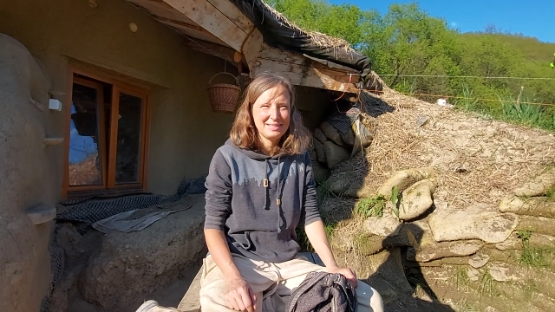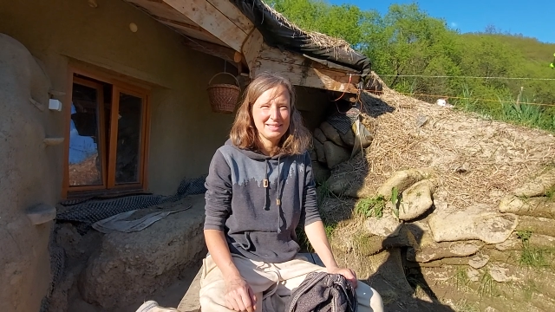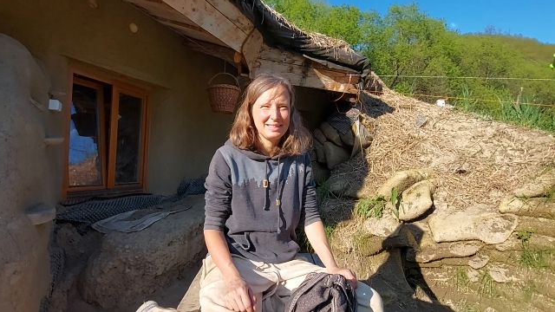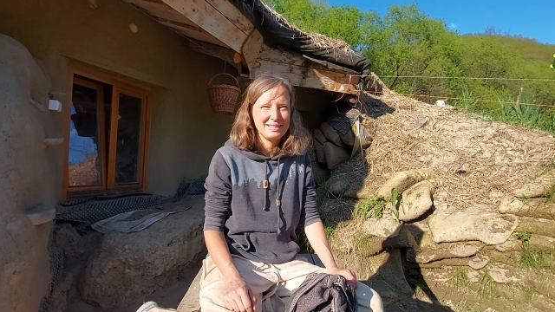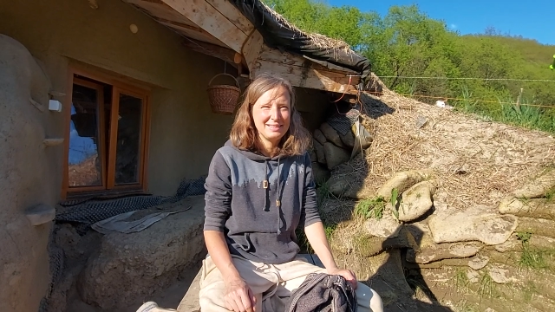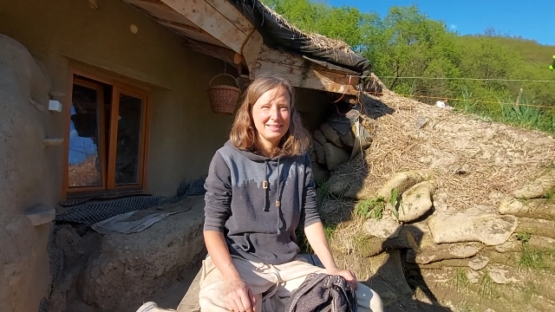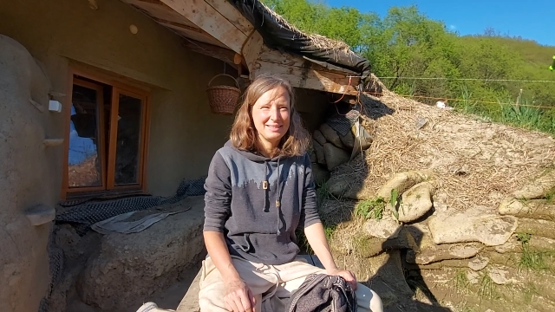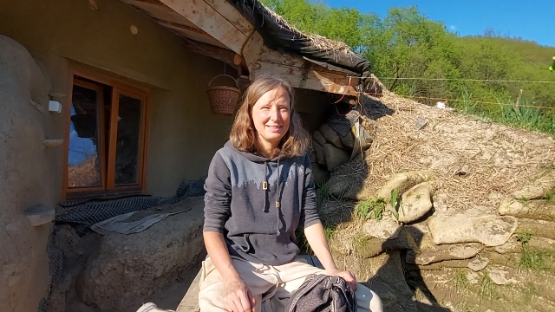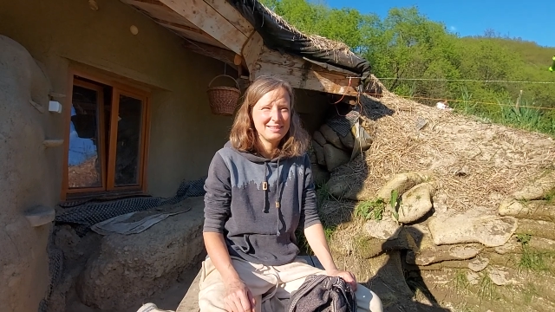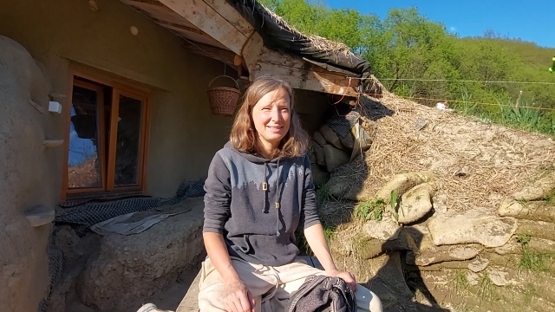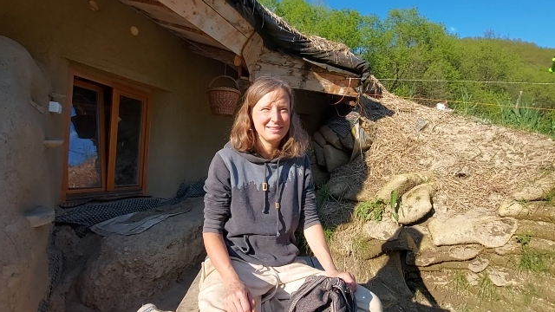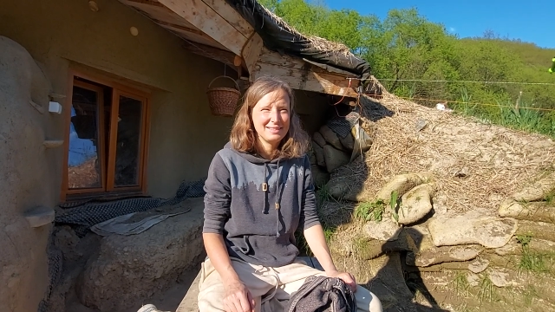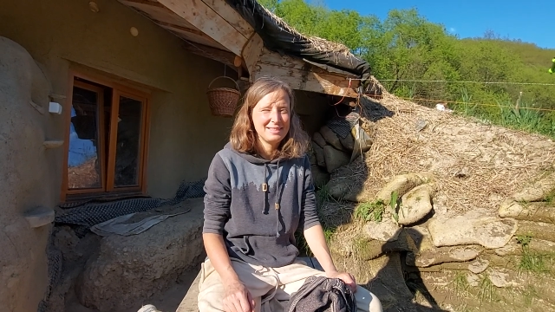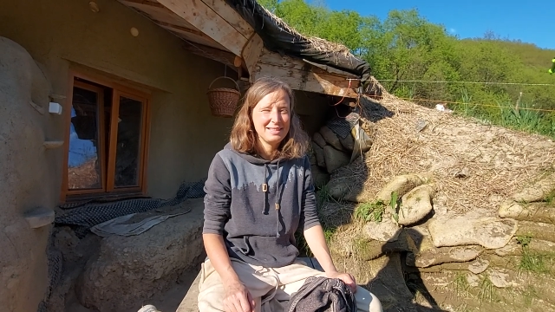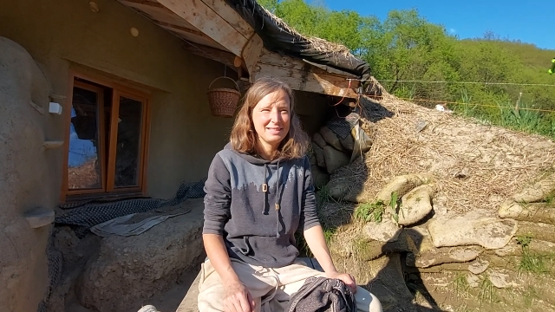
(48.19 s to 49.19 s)
that
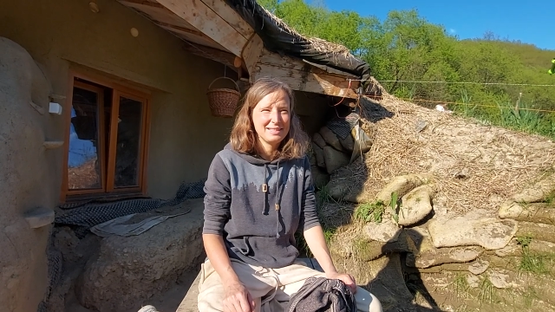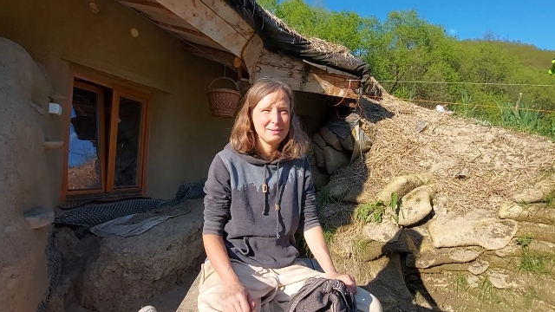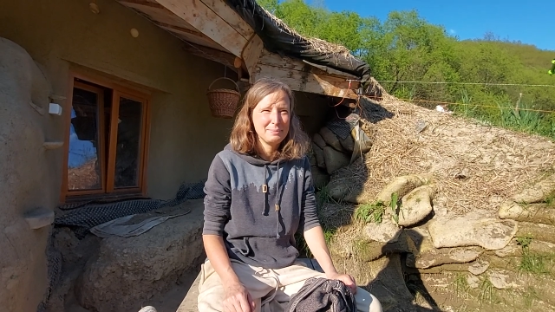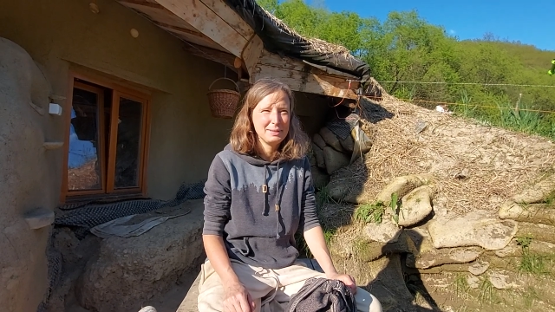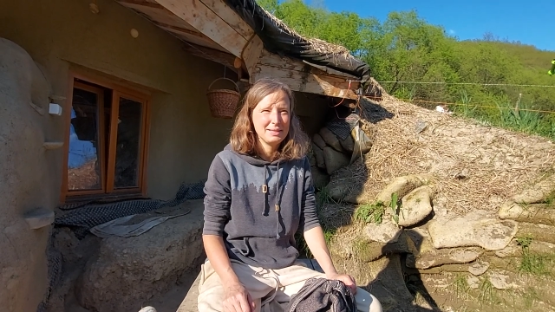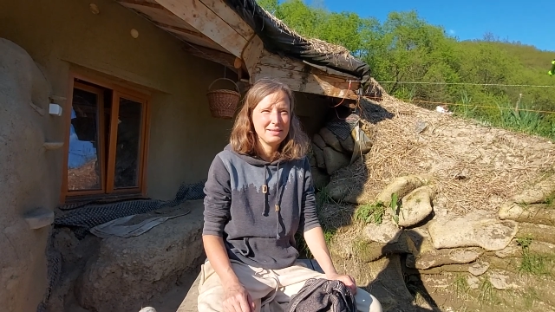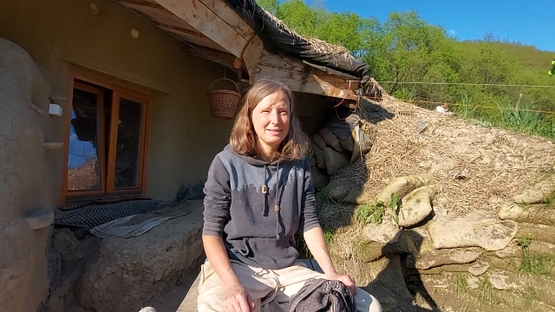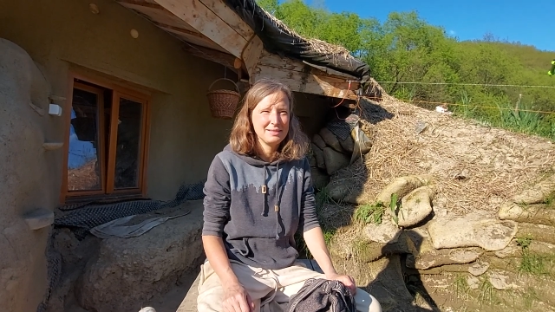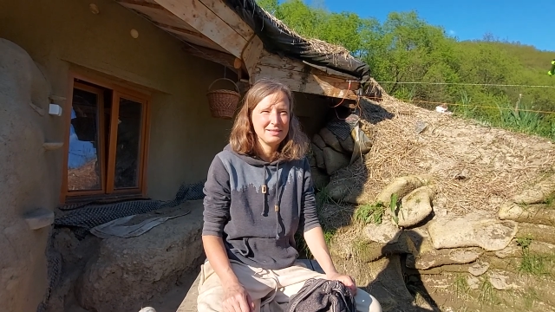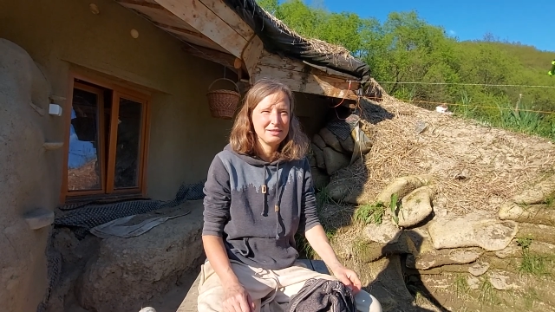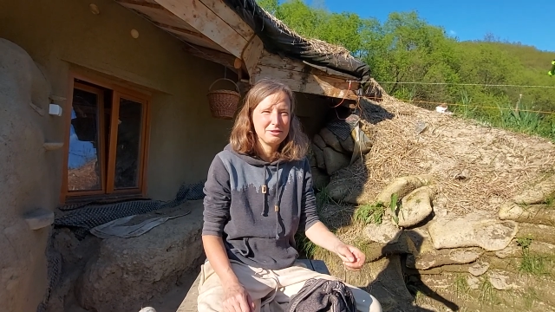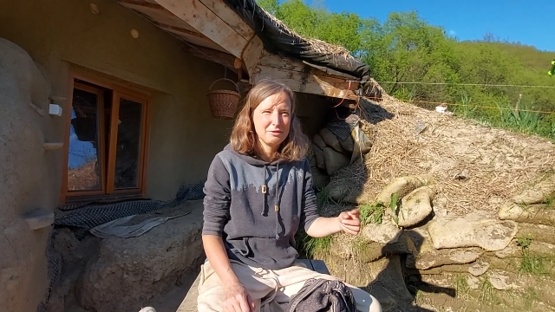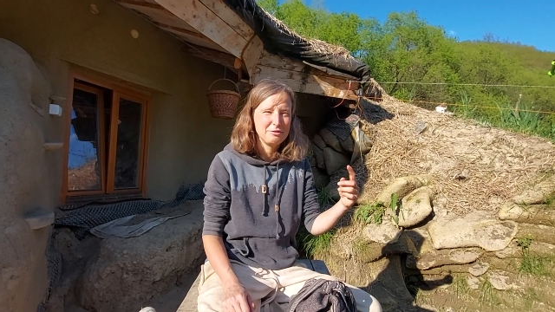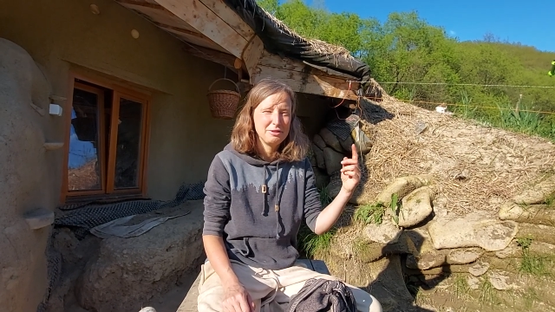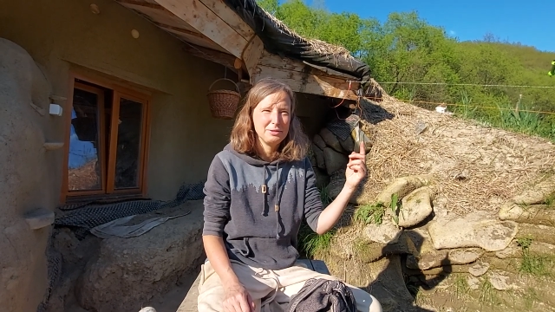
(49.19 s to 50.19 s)
it gets a bit
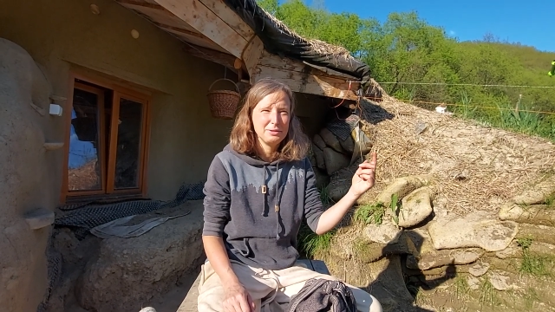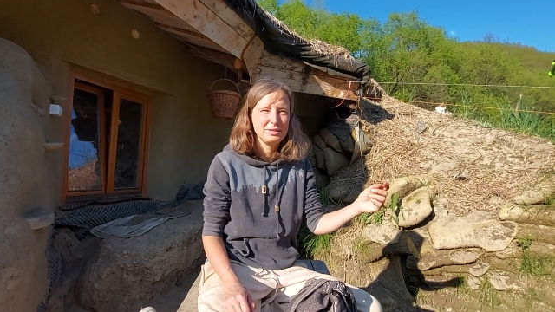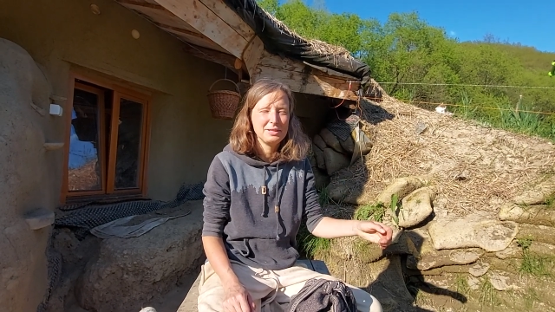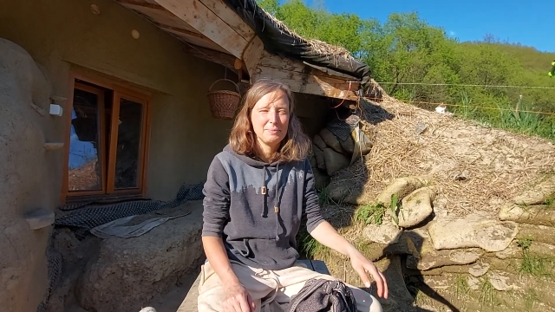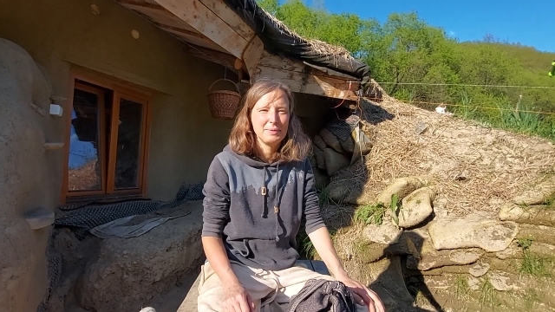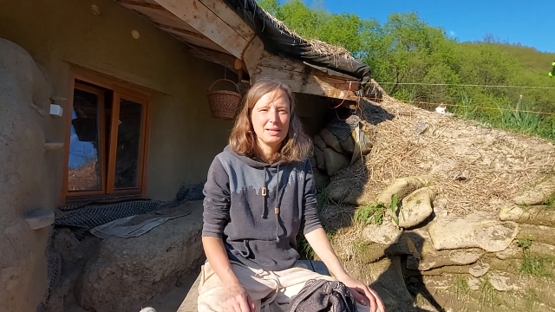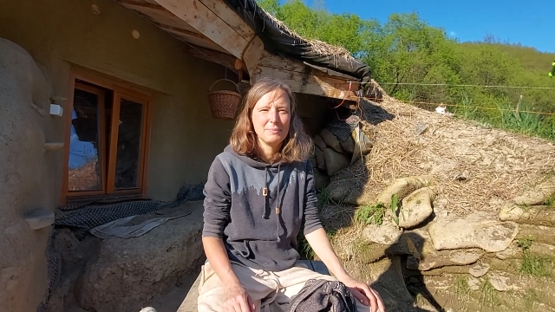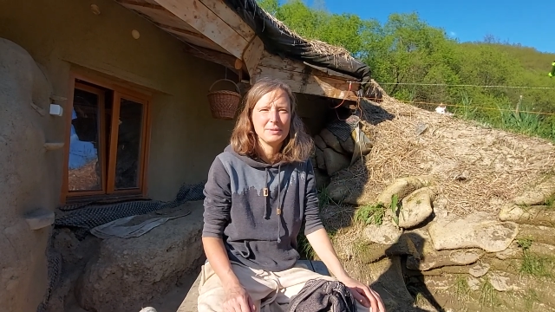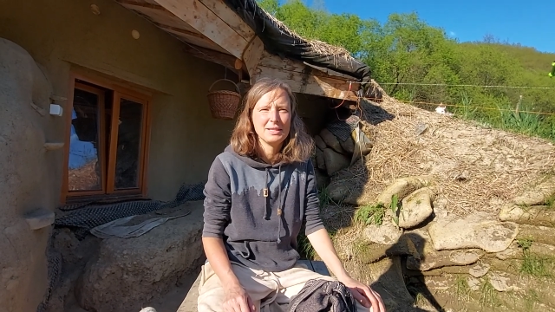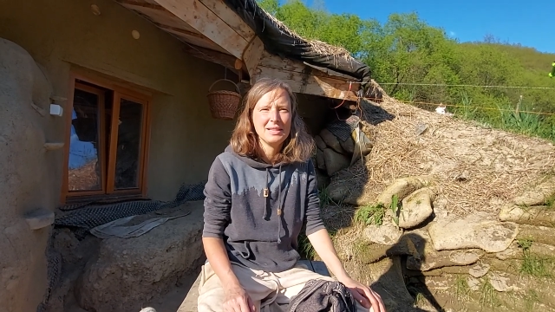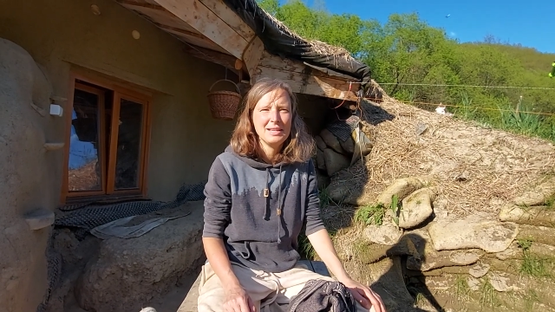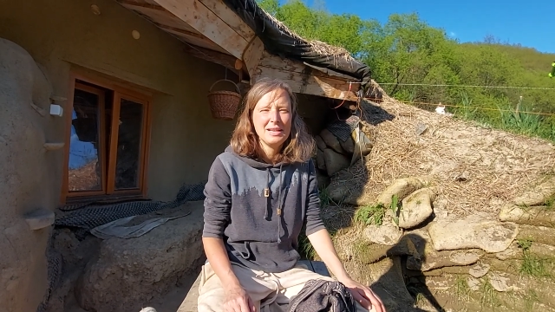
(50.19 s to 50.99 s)
confused sometimes.